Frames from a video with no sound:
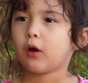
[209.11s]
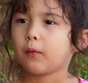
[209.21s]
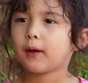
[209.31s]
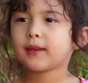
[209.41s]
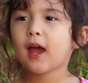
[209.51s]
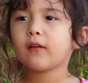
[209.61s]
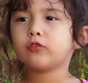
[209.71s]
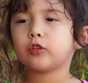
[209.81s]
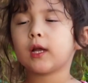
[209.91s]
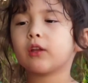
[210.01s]
What kind of
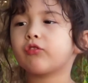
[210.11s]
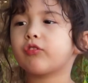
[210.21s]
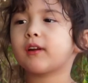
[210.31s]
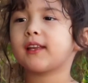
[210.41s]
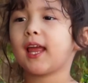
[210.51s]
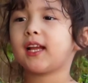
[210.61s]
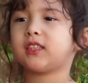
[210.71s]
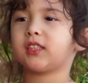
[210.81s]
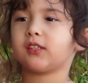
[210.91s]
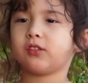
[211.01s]

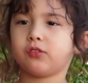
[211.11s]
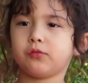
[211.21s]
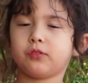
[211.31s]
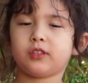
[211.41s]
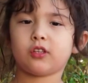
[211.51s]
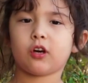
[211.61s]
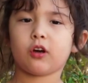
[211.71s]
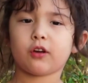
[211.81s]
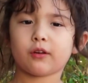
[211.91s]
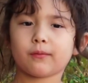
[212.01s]
transportation you took?